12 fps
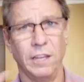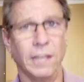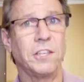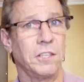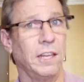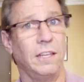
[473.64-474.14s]

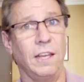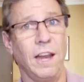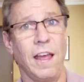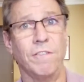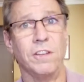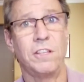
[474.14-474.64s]
Yes, they
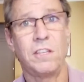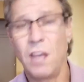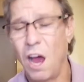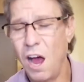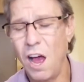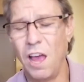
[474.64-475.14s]
did have a
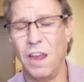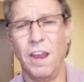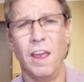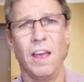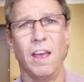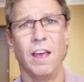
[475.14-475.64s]
ton
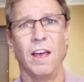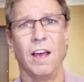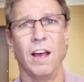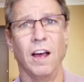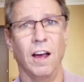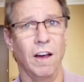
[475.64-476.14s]

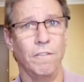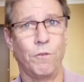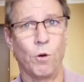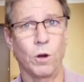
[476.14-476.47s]
of